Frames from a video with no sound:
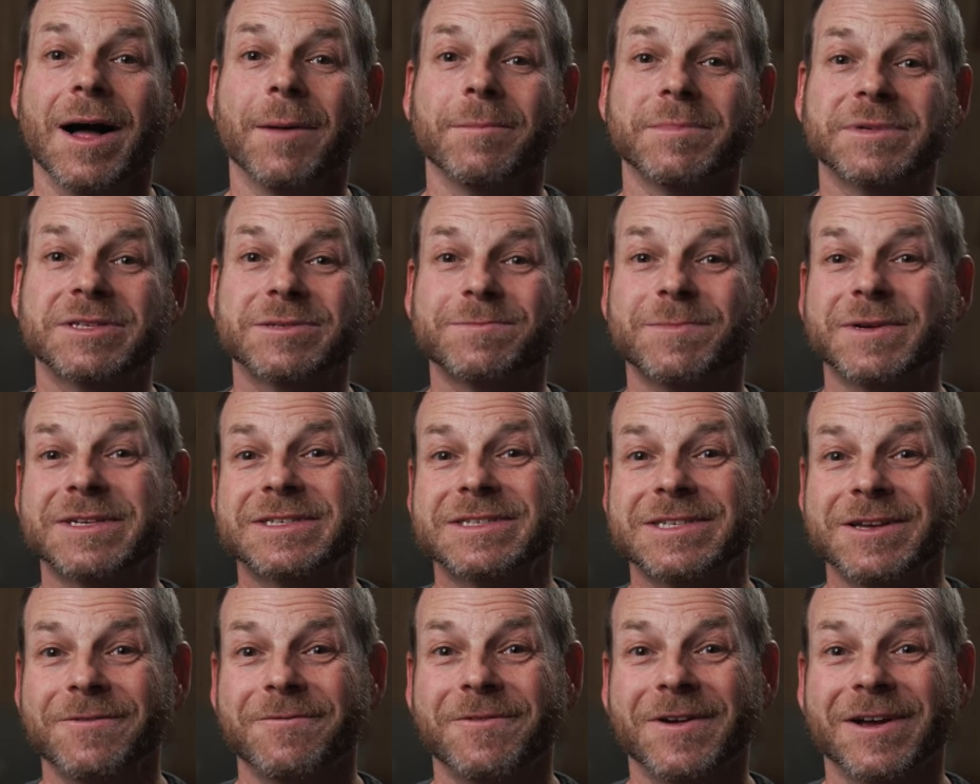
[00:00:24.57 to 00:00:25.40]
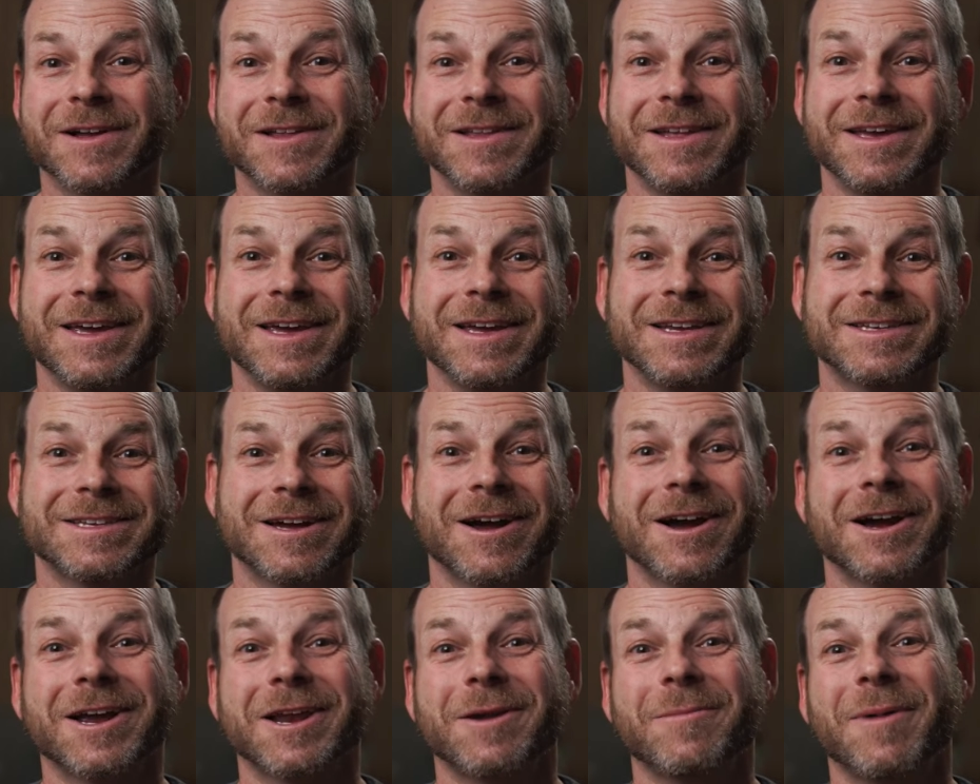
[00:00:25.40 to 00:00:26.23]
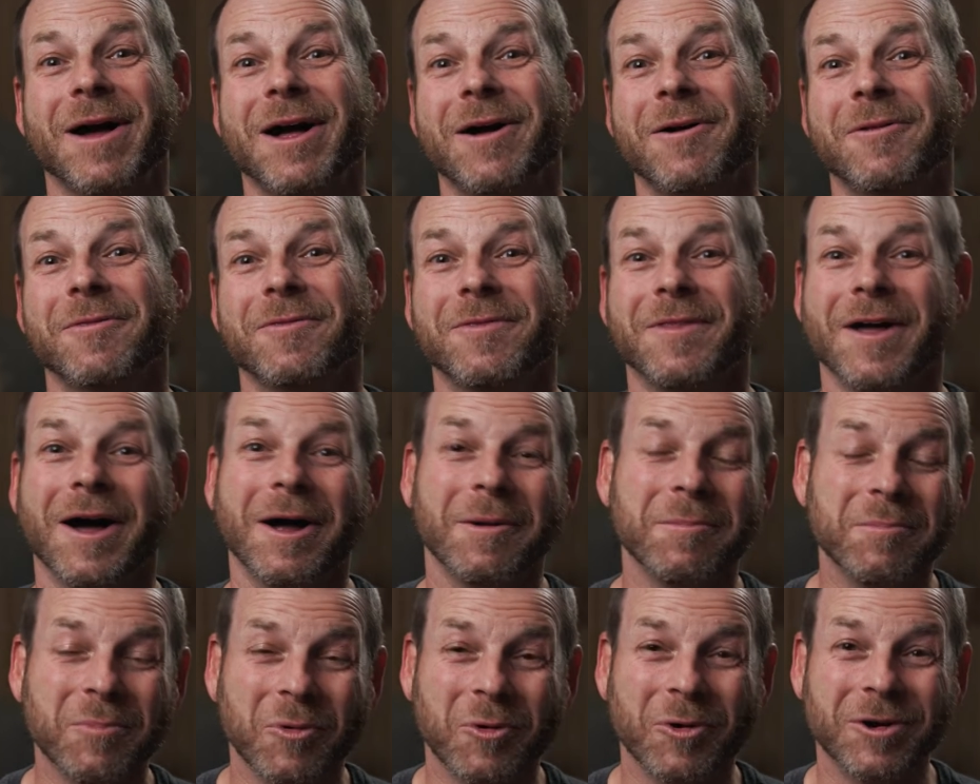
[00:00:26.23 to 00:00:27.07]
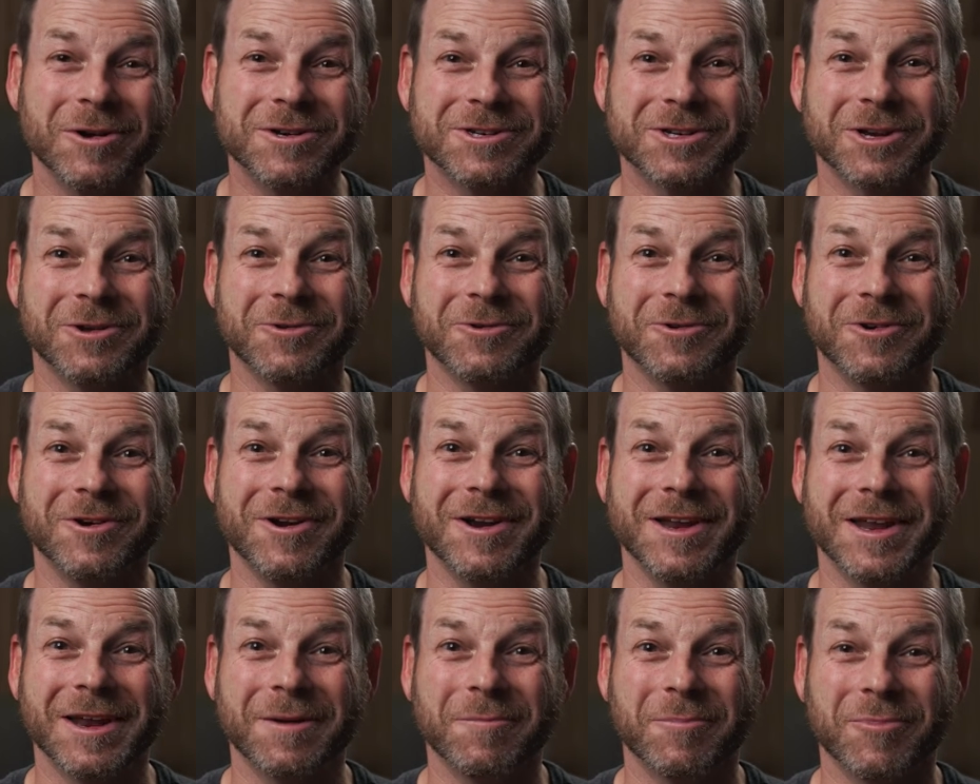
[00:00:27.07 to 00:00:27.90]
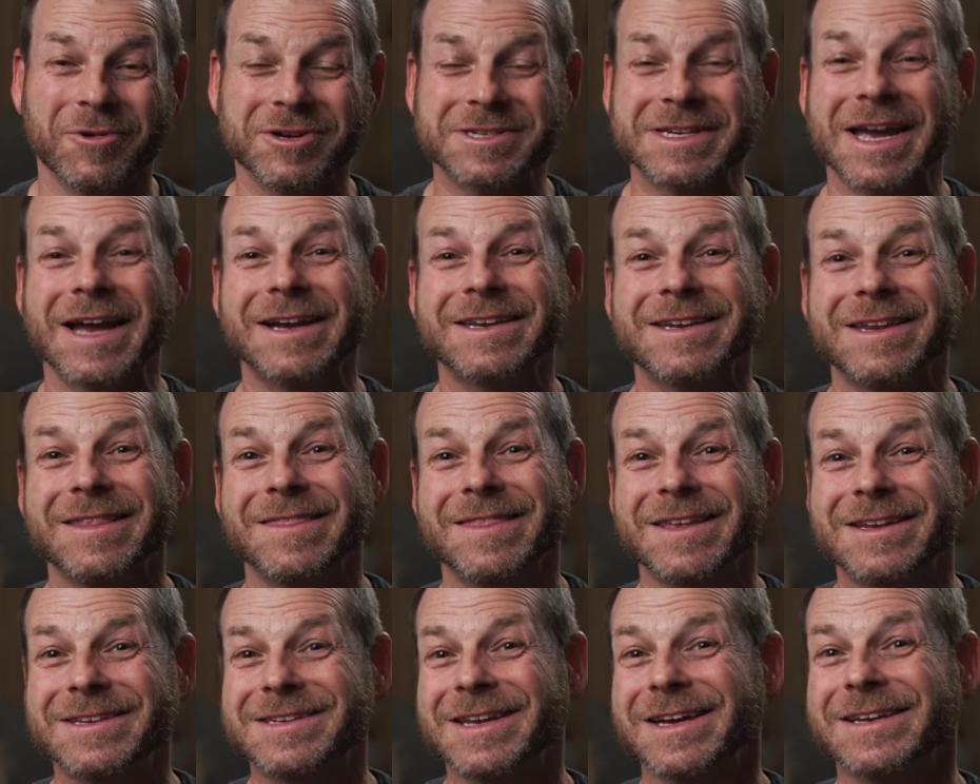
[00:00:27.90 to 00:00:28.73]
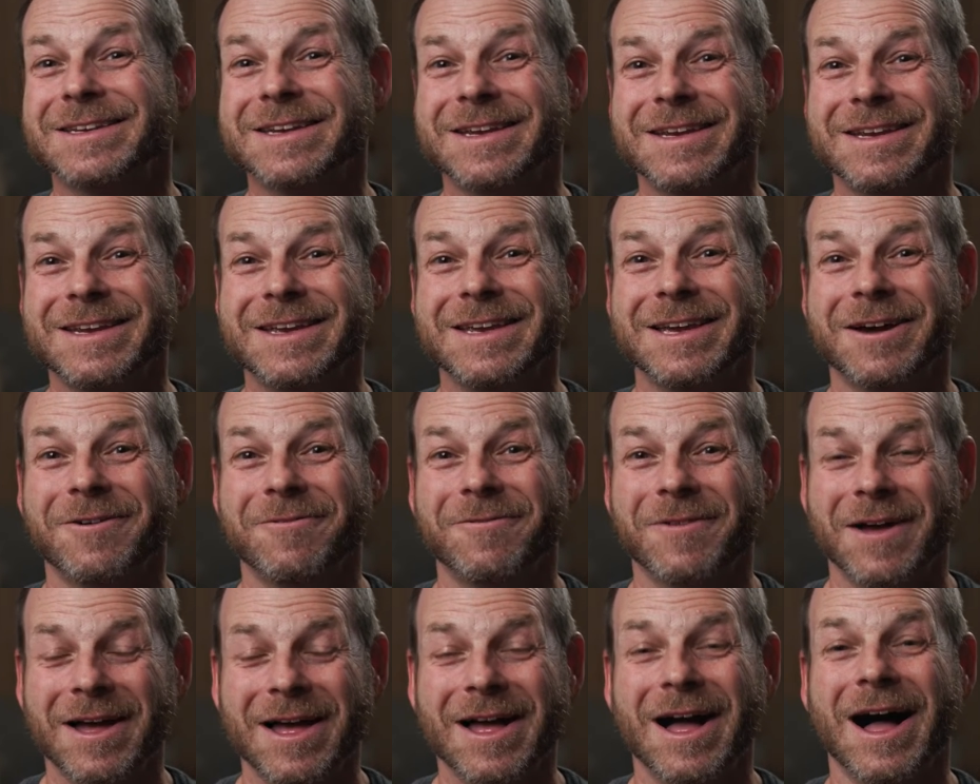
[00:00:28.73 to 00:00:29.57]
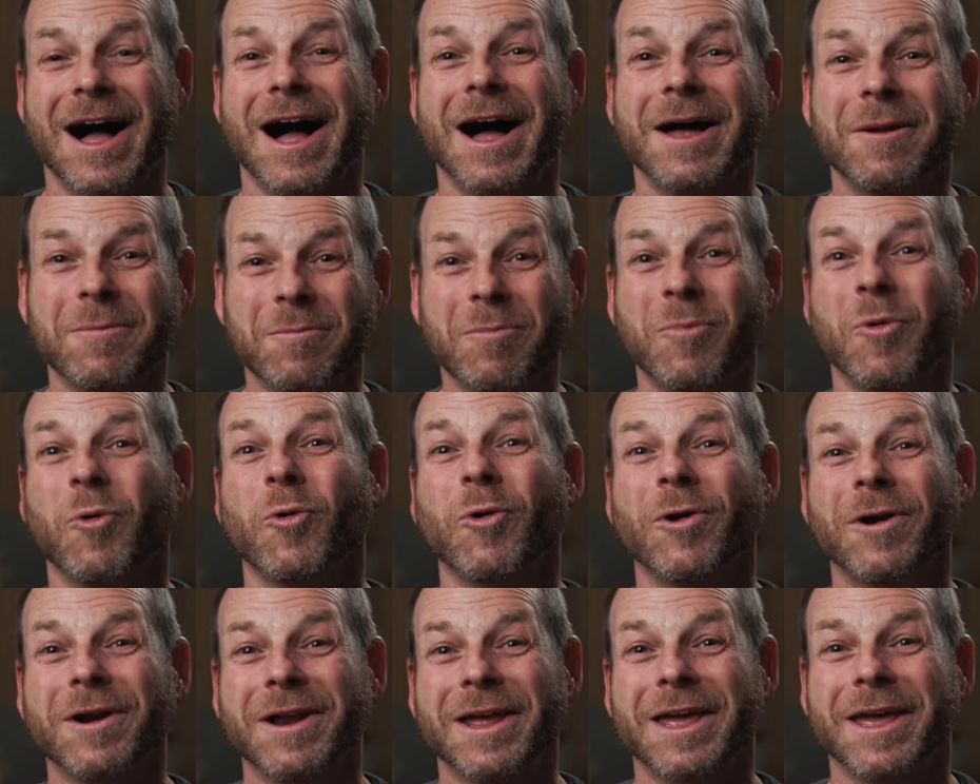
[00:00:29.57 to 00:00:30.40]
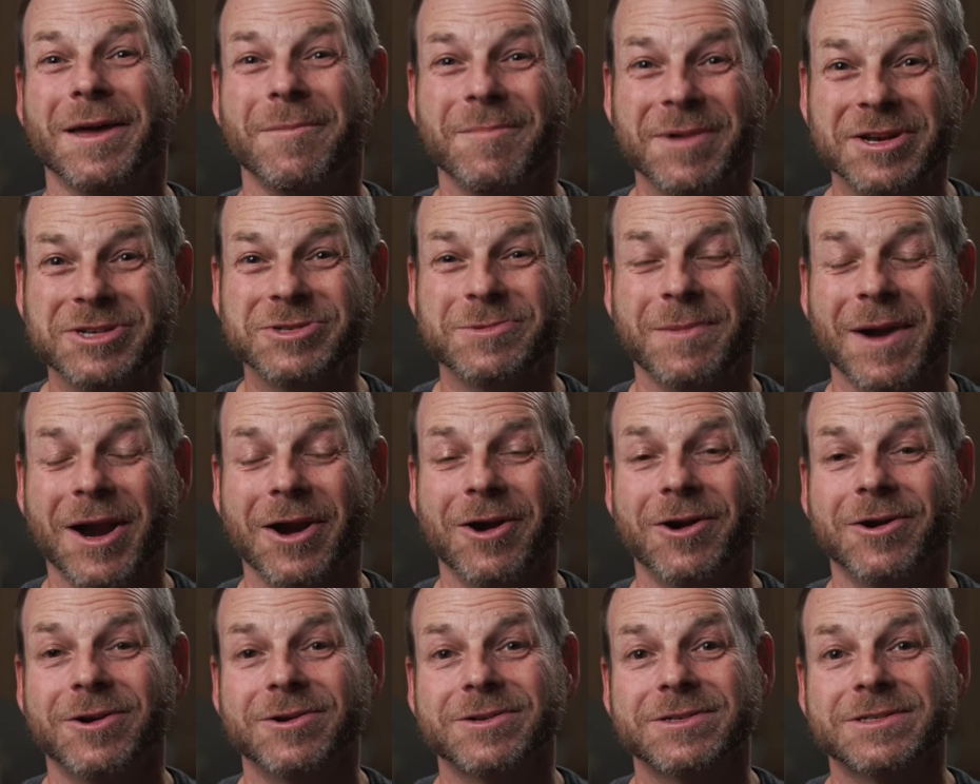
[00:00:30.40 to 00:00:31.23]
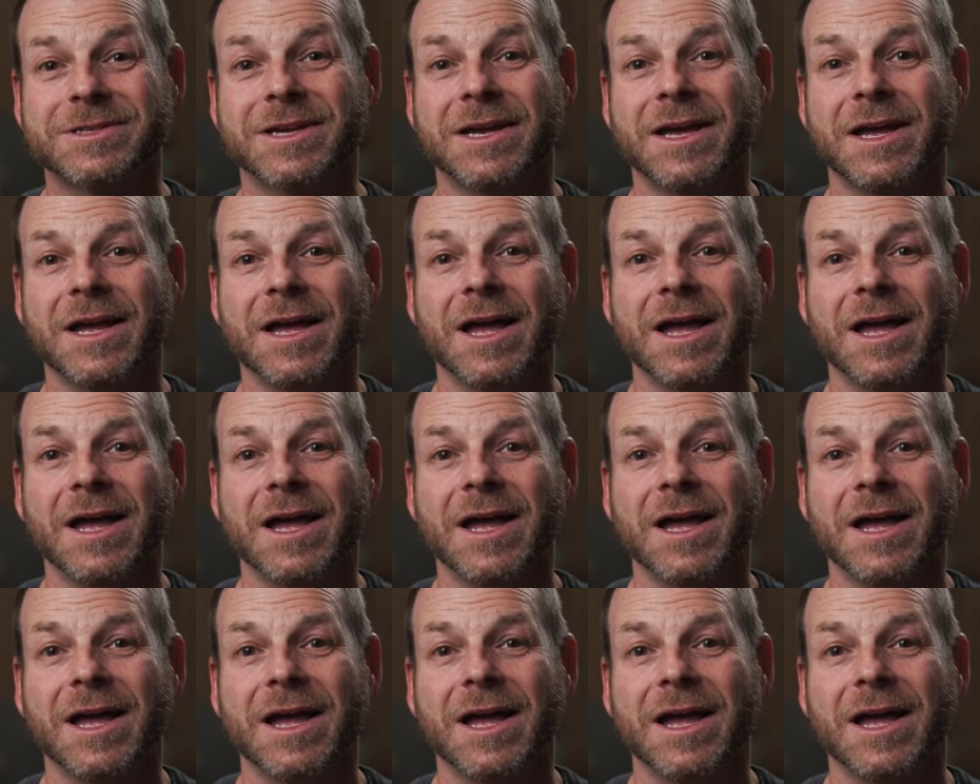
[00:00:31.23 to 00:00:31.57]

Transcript: specifically talking about unborn children and protecting the dignity of unborn image bearers.